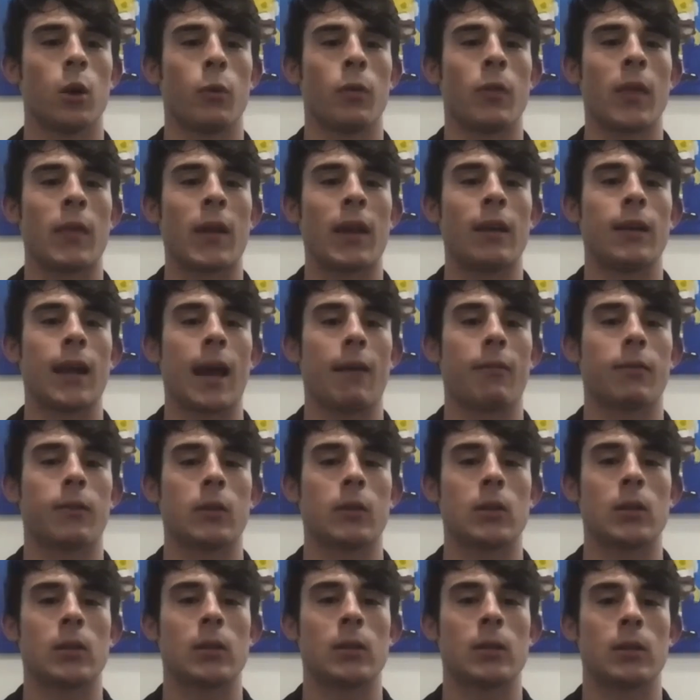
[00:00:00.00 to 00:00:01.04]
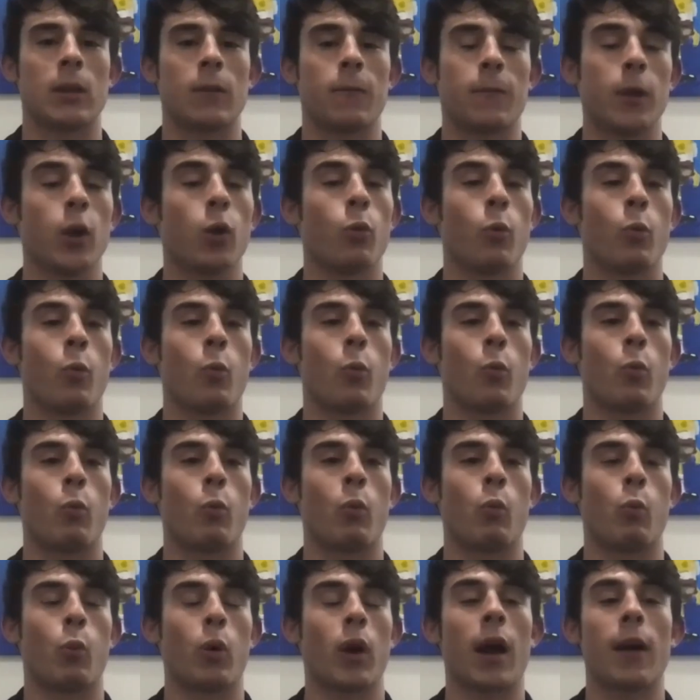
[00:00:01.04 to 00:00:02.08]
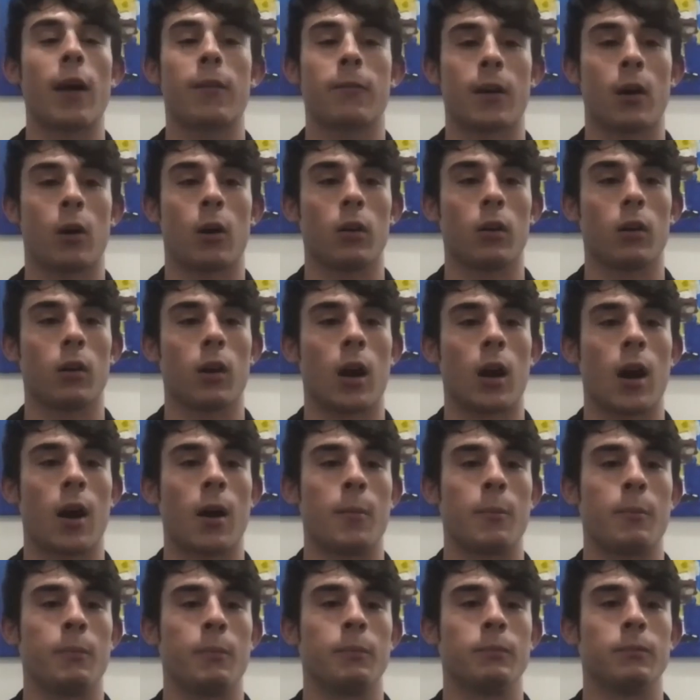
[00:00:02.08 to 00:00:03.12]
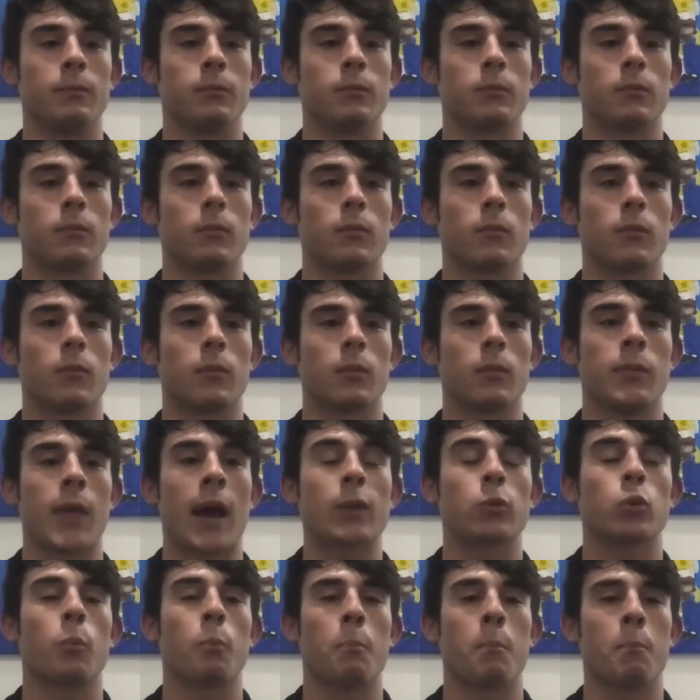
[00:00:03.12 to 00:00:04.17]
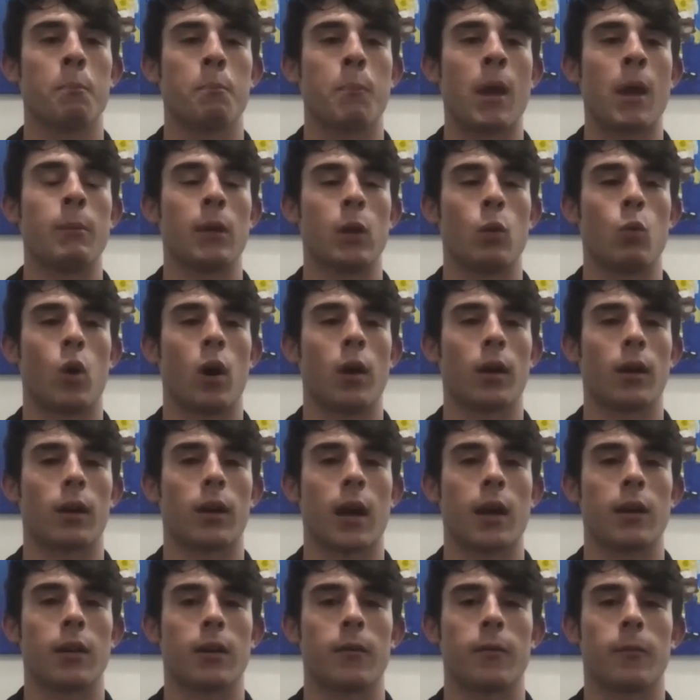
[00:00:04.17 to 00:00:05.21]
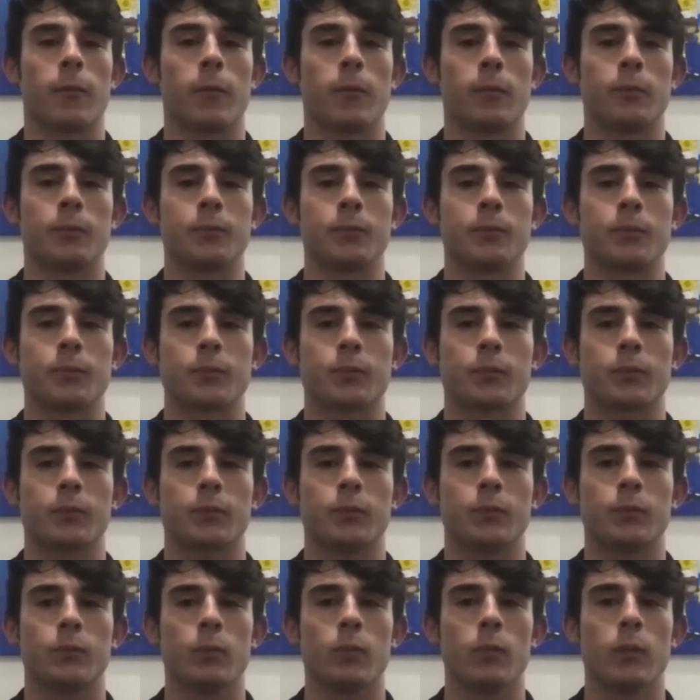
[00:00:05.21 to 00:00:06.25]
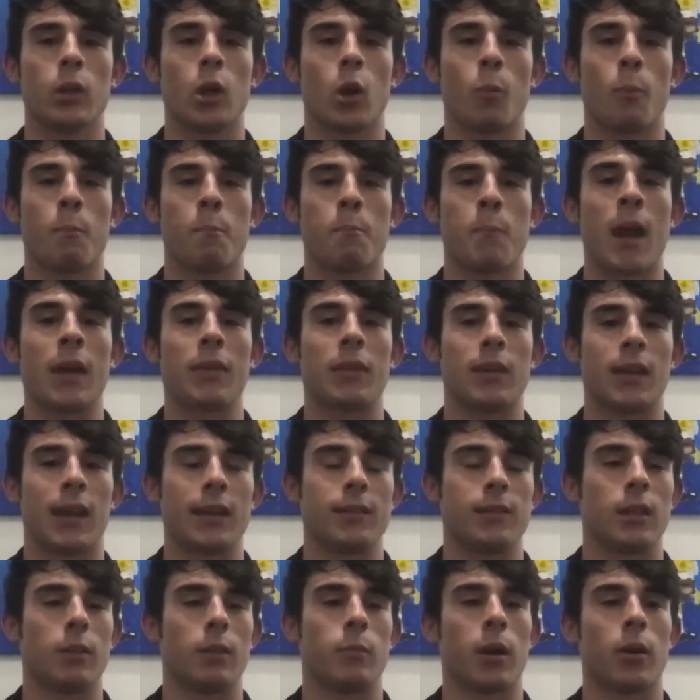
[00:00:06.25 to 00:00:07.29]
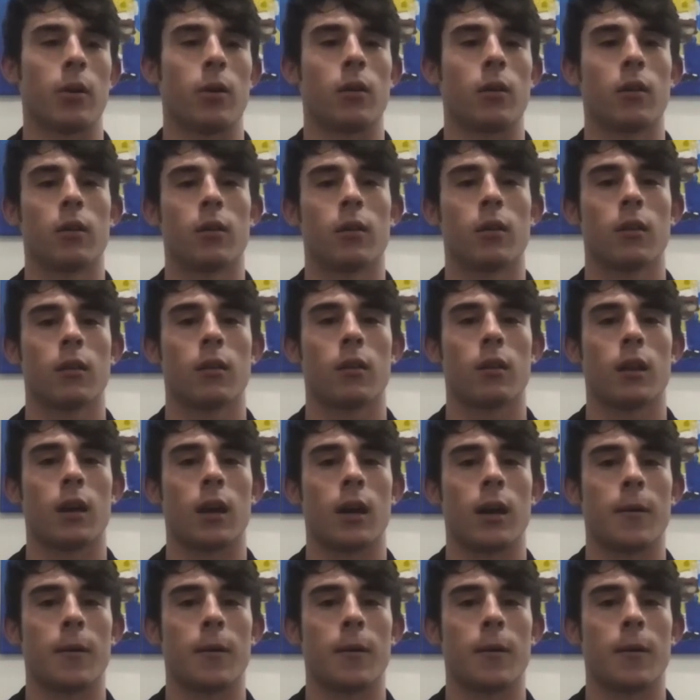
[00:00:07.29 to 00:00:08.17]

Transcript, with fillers: they didn't have to feel what I felt. Um, that's what made me want to kind of you know, make TAC better. Um,